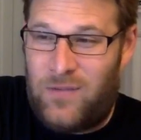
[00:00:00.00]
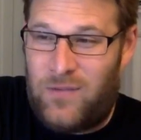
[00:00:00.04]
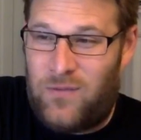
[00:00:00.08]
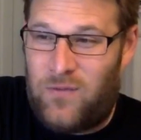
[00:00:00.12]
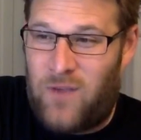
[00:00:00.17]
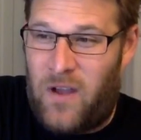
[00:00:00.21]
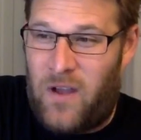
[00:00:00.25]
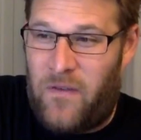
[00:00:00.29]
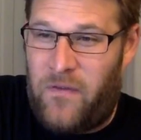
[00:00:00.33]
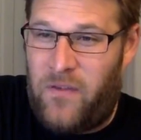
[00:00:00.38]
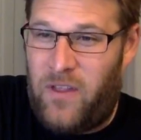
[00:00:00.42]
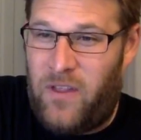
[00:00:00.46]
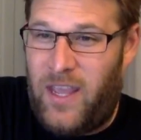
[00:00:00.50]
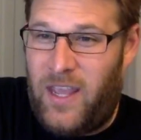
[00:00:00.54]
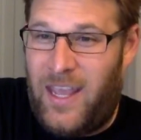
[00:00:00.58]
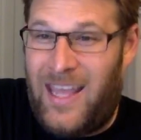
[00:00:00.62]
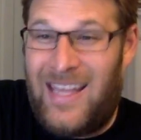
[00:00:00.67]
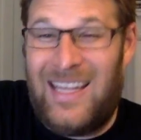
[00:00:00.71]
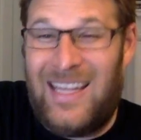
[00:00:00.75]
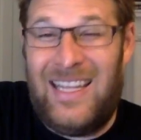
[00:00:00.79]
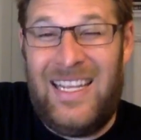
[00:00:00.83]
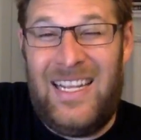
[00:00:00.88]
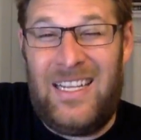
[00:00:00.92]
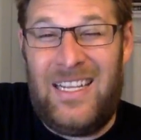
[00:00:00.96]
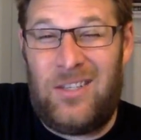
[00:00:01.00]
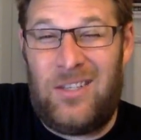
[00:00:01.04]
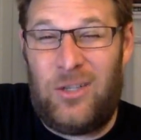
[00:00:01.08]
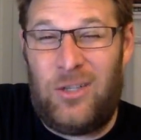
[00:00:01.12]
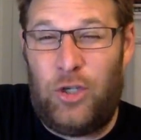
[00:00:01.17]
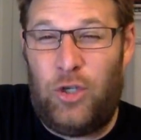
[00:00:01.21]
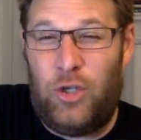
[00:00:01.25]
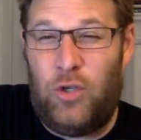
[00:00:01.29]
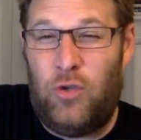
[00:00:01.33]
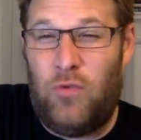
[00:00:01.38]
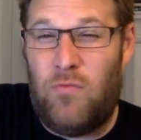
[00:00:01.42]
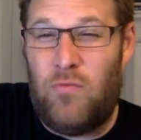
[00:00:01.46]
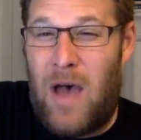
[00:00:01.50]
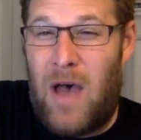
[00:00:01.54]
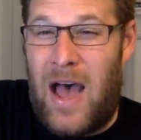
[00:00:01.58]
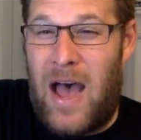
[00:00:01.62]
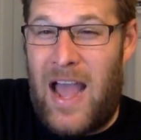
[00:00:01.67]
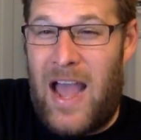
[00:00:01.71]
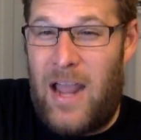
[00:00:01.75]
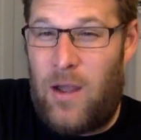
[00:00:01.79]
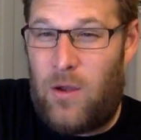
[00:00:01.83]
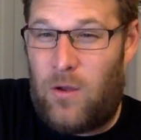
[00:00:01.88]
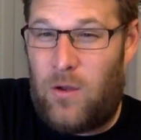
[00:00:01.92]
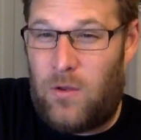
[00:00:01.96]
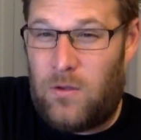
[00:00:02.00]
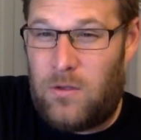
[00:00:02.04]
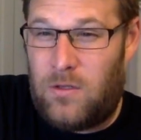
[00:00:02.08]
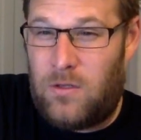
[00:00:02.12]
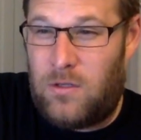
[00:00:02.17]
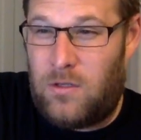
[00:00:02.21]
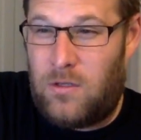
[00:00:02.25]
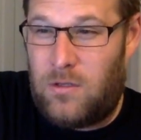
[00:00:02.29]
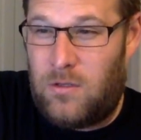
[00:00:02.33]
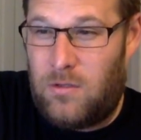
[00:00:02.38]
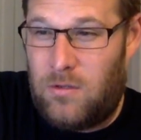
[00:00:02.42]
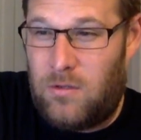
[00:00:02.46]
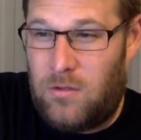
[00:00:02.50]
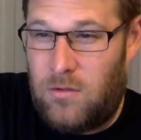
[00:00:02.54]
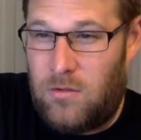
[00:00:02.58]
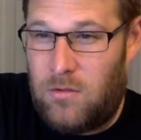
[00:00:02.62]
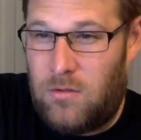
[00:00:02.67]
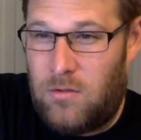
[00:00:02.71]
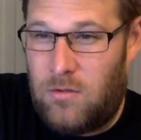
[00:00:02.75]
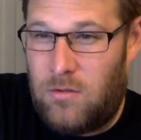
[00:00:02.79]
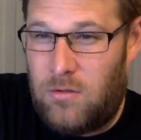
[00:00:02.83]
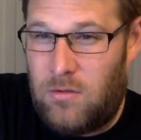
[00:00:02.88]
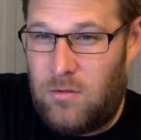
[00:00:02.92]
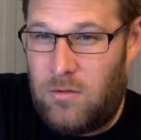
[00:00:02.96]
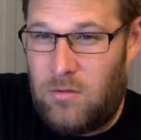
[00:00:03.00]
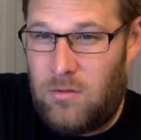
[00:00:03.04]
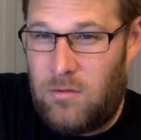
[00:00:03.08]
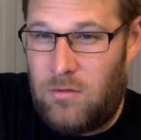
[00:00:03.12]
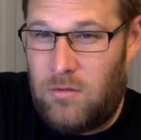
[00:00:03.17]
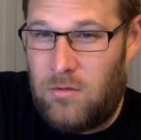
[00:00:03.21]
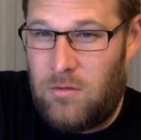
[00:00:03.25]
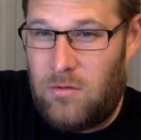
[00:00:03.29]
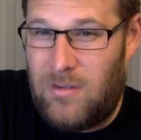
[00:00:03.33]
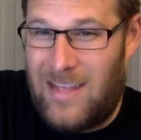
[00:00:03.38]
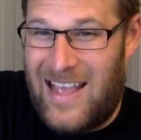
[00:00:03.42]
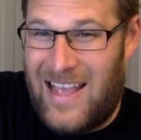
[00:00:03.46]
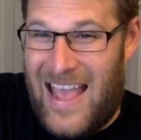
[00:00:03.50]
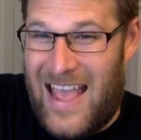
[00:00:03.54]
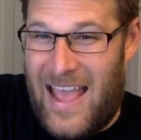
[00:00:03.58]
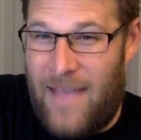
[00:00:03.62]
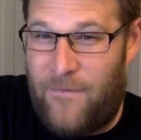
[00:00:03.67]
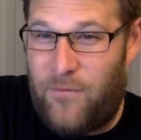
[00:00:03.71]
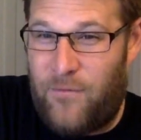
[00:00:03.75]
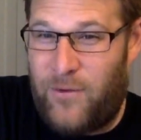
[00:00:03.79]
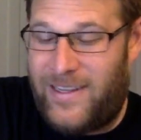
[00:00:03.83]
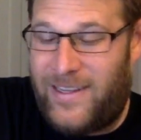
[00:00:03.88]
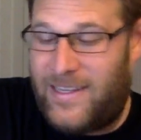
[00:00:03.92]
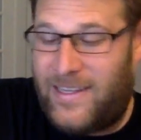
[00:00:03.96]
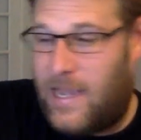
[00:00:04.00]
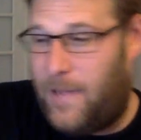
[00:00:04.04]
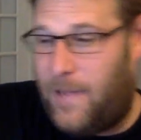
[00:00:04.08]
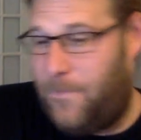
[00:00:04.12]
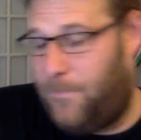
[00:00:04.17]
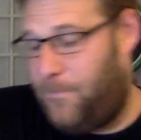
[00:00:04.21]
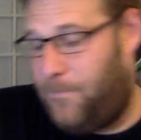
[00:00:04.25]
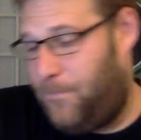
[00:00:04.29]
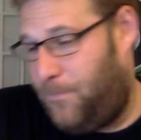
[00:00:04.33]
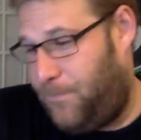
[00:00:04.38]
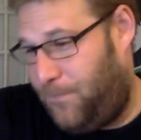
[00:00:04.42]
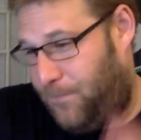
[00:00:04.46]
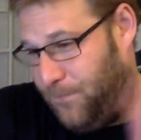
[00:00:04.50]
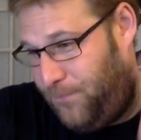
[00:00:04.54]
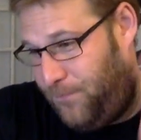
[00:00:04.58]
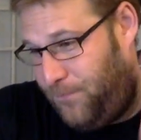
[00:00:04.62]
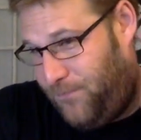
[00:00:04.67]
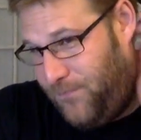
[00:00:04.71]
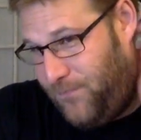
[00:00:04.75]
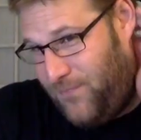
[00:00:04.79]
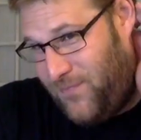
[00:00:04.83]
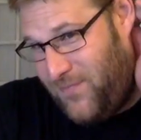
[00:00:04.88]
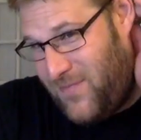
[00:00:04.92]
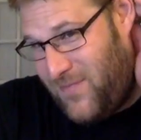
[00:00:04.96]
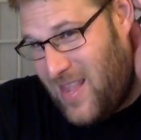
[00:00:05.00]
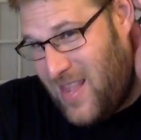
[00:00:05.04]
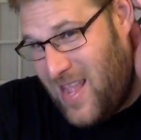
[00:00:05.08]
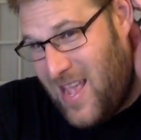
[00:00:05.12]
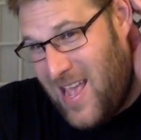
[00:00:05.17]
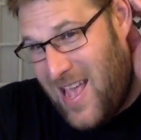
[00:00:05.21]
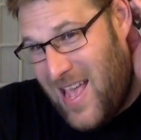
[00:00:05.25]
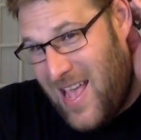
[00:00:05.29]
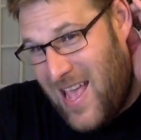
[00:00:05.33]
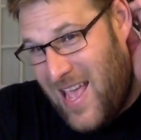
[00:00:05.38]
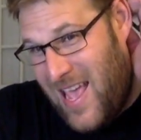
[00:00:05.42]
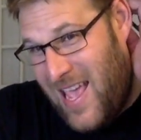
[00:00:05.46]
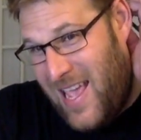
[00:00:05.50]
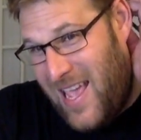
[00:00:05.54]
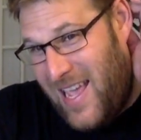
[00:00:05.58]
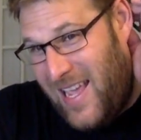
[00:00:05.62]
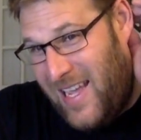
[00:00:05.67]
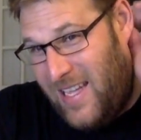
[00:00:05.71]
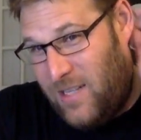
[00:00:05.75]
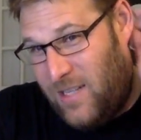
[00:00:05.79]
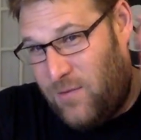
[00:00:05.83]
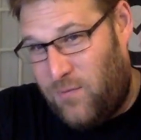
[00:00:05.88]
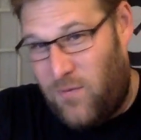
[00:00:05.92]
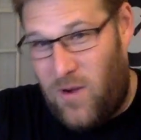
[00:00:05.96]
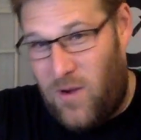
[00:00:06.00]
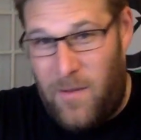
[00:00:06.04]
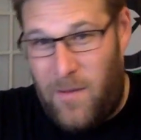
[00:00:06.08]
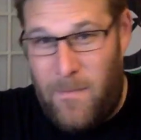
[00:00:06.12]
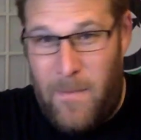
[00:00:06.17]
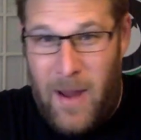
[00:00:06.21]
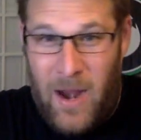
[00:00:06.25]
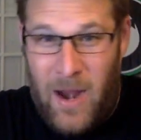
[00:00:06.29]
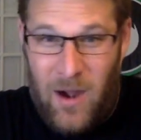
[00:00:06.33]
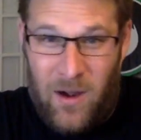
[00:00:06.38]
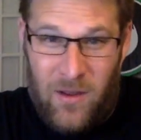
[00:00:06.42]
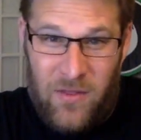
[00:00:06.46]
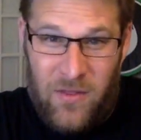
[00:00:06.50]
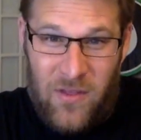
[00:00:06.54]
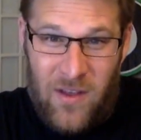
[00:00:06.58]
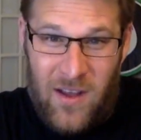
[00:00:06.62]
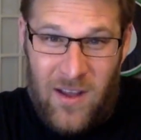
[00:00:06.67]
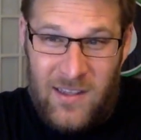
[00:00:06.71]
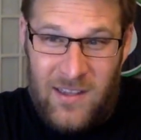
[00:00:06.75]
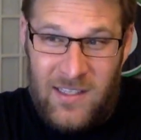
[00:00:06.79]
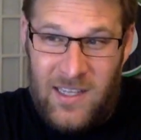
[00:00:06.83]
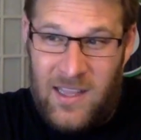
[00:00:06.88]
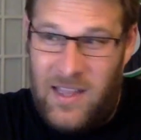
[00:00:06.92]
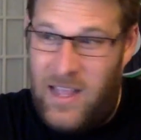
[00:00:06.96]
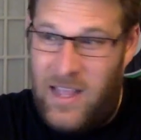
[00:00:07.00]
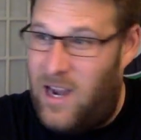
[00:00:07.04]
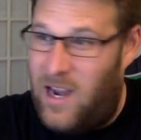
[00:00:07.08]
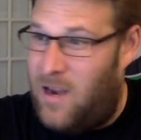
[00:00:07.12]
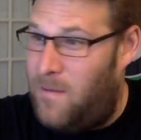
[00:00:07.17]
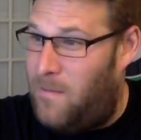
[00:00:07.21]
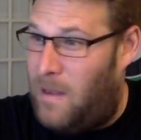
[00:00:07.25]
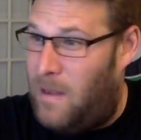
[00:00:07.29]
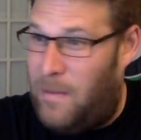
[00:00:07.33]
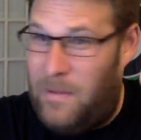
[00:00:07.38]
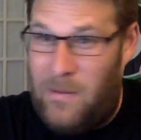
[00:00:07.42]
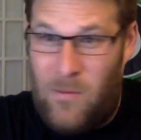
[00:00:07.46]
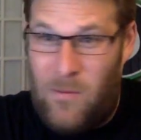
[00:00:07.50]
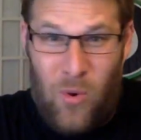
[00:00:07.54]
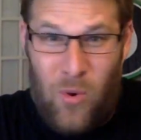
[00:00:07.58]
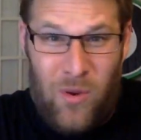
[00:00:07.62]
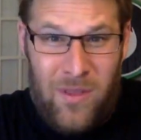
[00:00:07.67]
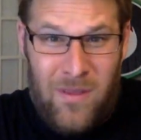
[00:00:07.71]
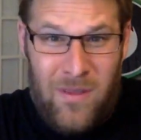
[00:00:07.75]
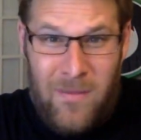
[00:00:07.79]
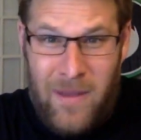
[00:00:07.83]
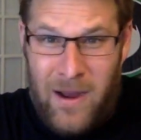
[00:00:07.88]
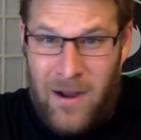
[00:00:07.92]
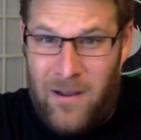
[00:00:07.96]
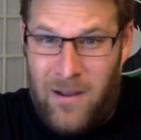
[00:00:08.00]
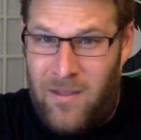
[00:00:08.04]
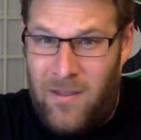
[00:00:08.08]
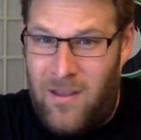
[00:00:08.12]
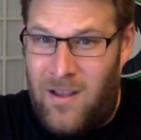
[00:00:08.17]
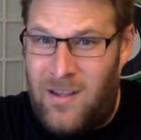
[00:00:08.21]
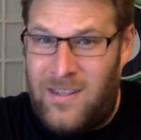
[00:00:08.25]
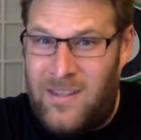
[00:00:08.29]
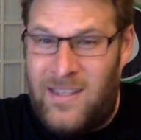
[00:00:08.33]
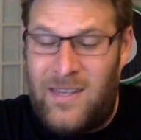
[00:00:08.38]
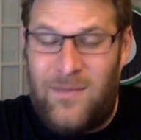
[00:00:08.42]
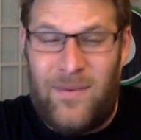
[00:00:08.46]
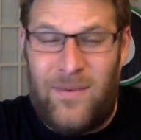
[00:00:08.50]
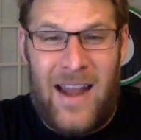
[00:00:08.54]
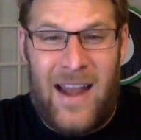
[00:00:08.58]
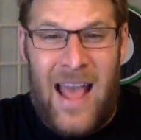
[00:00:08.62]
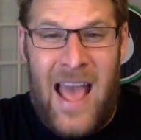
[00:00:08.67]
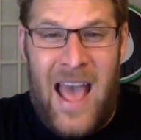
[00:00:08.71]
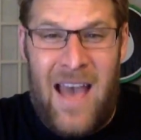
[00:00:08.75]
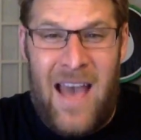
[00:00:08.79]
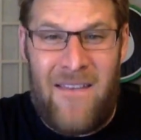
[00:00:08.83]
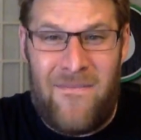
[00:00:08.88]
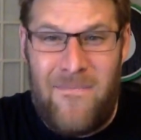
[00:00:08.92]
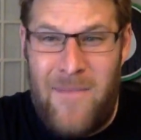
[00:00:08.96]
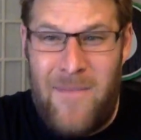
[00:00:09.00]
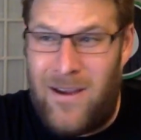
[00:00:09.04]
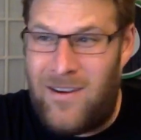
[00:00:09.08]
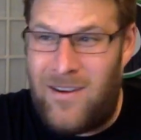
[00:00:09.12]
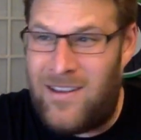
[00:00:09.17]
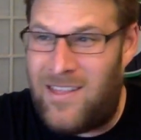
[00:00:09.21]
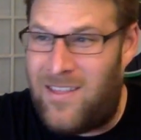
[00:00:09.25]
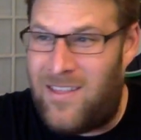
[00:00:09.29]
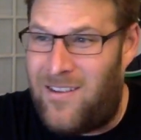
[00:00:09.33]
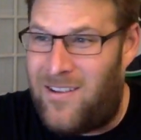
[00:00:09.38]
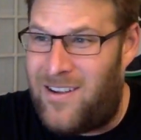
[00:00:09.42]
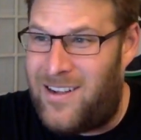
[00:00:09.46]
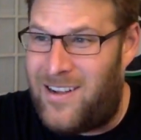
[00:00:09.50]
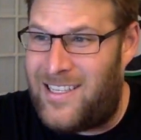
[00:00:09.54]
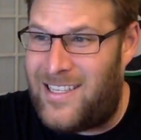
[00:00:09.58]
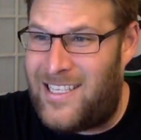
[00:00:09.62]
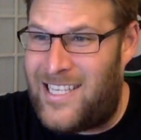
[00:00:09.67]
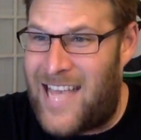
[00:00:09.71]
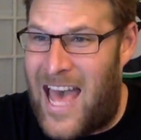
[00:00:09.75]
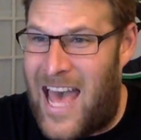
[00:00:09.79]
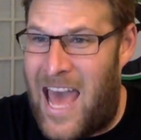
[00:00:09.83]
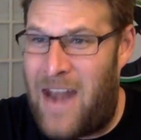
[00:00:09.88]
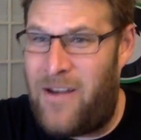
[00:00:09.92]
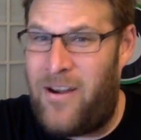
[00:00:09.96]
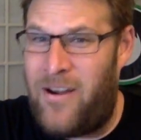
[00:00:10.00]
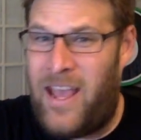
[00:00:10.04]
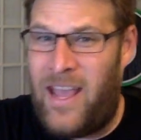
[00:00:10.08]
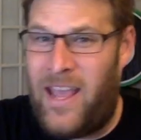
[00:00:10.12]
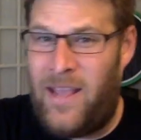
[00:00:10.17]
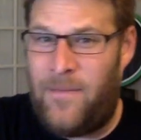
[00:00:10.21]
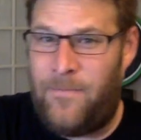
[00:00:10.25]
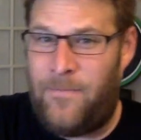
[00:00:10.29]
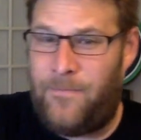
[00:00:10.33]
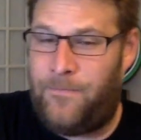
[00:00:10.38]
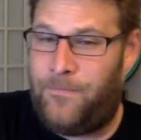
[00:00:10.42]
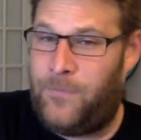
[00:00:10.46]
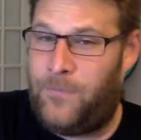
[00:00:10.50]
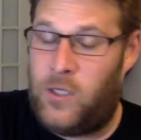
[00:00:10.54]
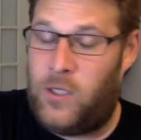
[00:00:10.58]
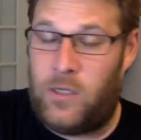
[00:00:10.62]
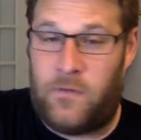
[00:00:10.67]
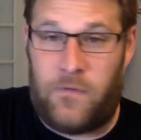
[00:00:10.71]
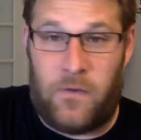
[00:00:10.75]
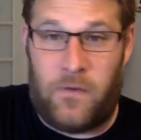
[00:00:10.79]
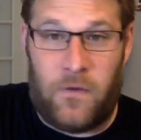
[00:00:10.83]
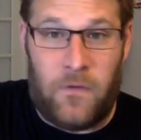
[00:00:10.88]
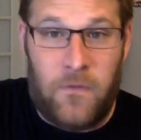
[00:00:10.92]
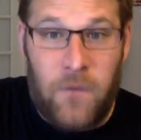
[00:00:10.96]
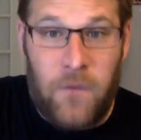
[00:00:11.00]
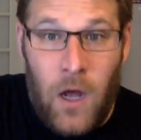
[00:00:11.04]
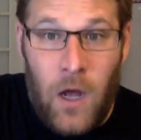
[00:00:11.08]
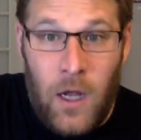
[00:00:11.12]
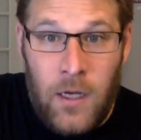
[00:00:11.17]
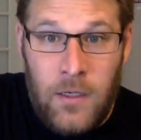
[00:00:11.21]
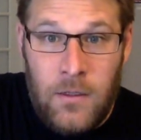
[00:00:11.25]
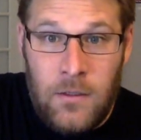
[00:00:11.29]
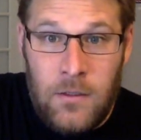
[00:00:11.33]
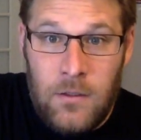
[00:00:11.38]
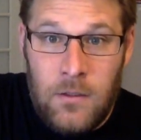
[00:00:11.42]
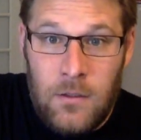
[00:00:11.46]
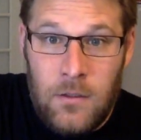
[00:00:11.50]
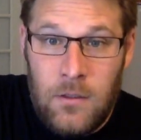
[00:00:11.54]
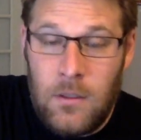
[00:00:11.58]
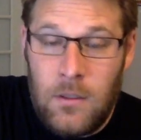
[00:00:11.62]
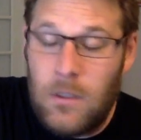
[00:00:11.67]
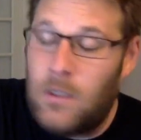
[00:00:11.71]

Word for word: it's roughly at least 2 miles every time. He's run marathons in there, maybe more than marathons. He ran a half marathon on Saturday just for fun.